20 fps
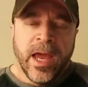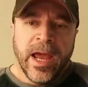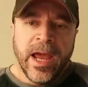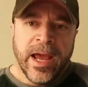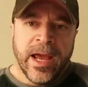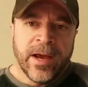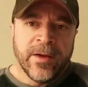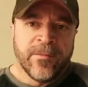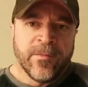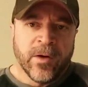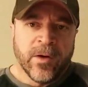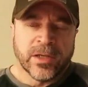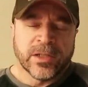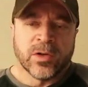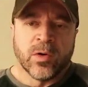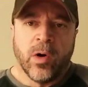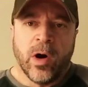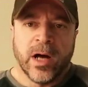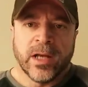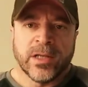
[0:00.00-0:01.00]
and
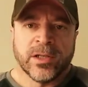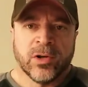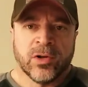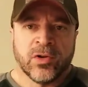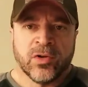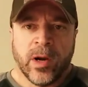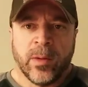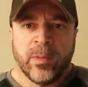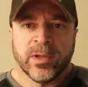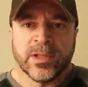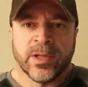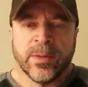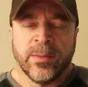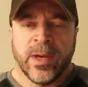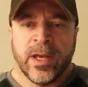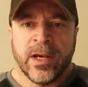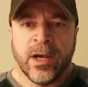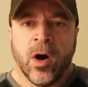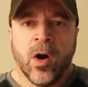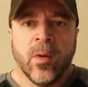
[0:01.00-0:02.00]
front squats are
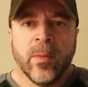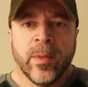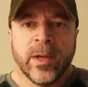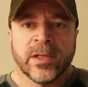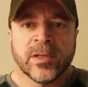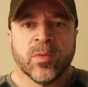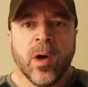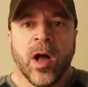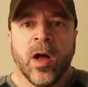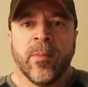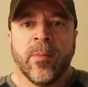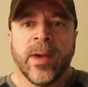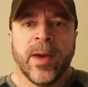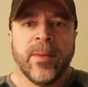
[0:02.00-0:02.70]
troublesome at home as well.